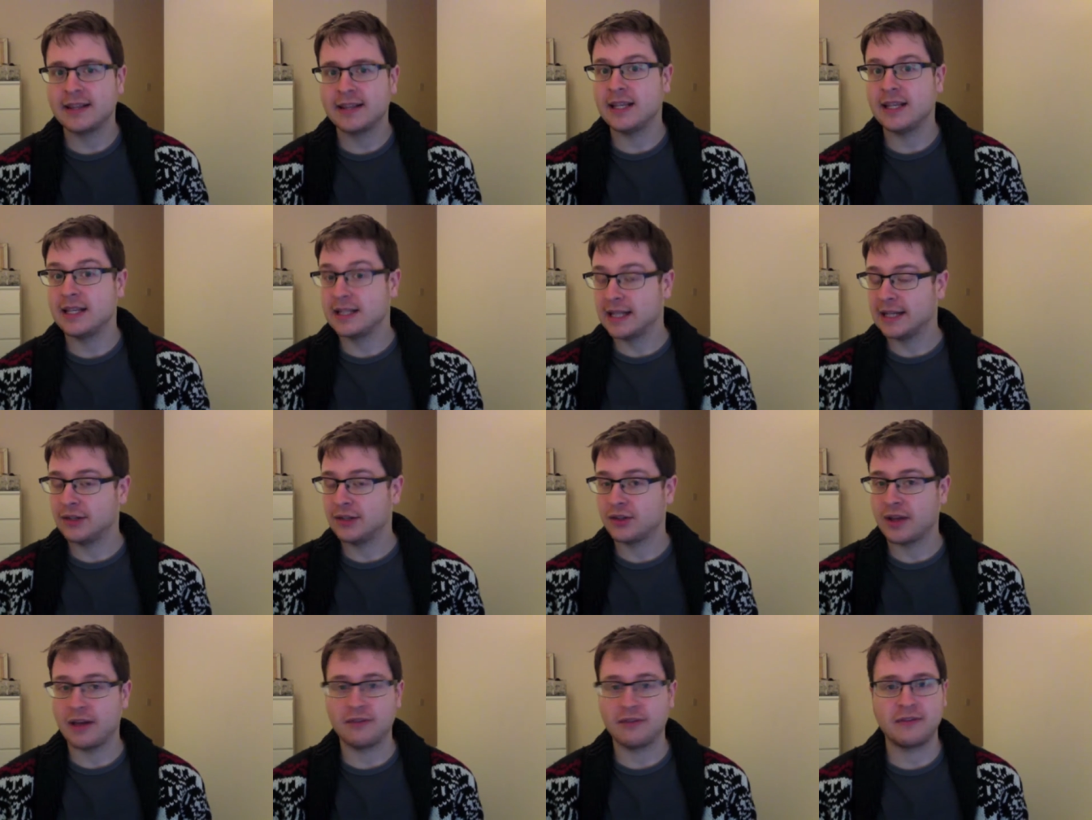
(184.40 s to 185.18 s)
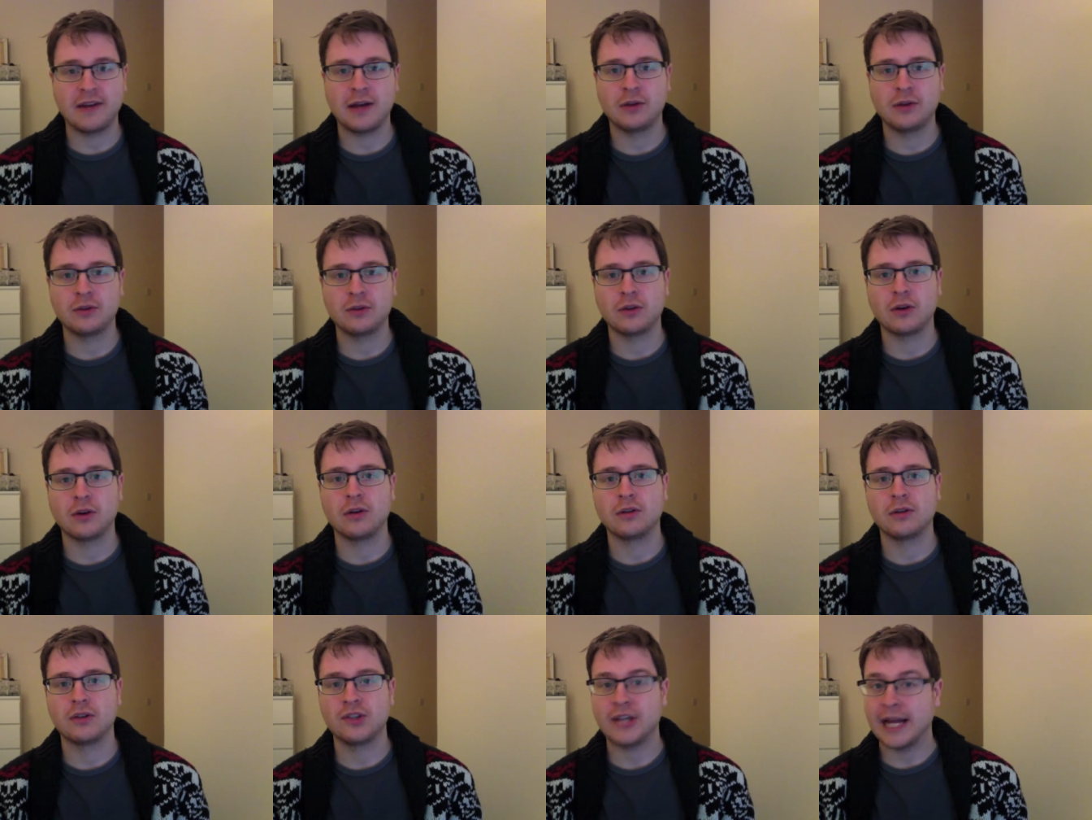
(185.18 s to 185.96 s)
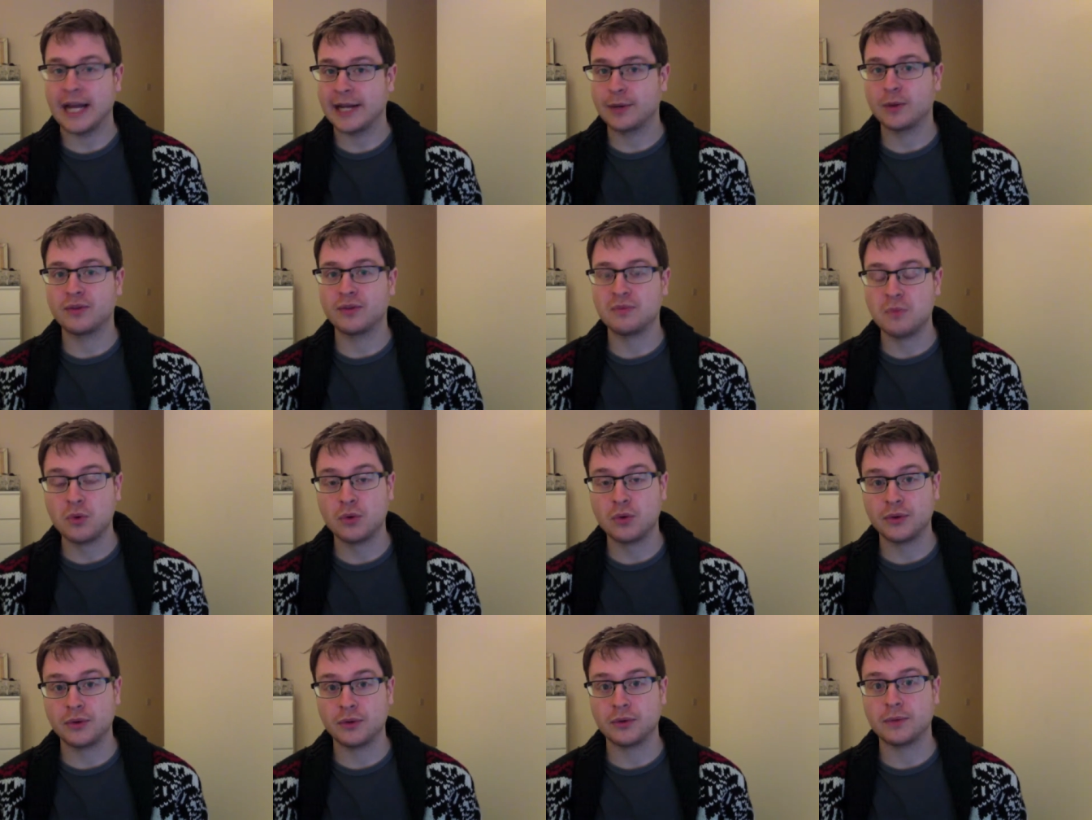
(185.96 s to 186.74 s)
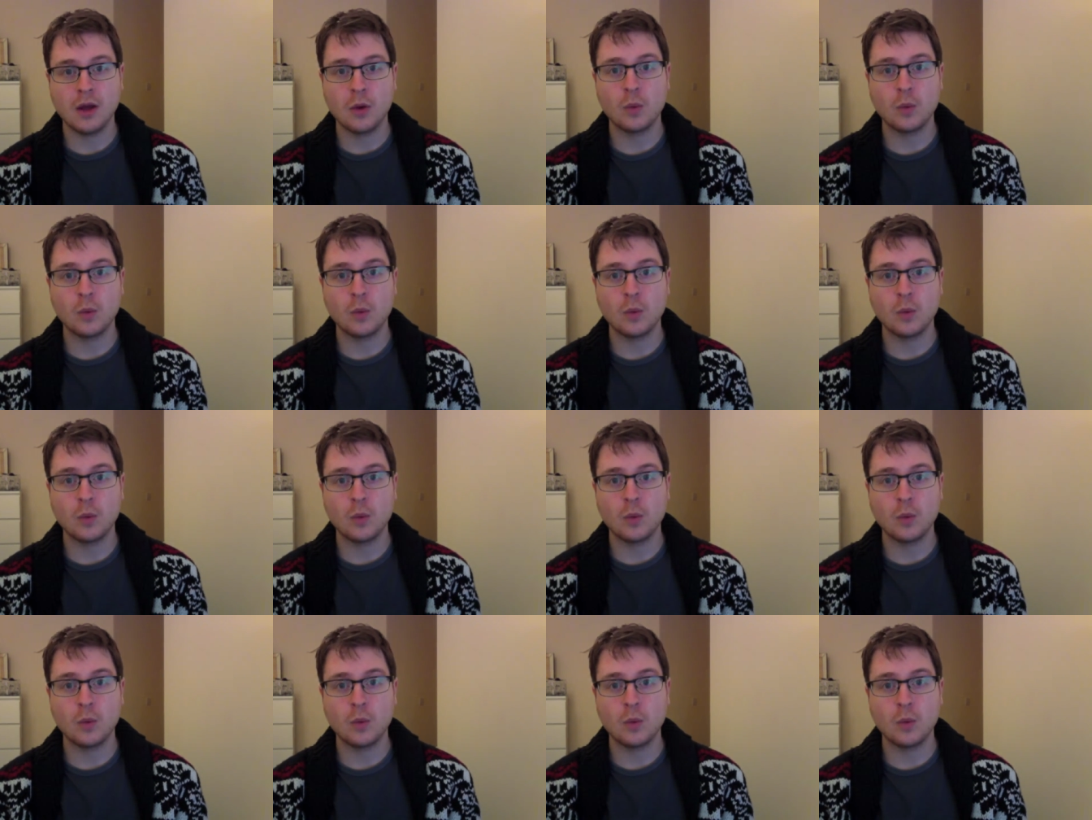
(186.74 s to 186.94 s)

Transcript: the glitch that I found on Shadow of Mordor,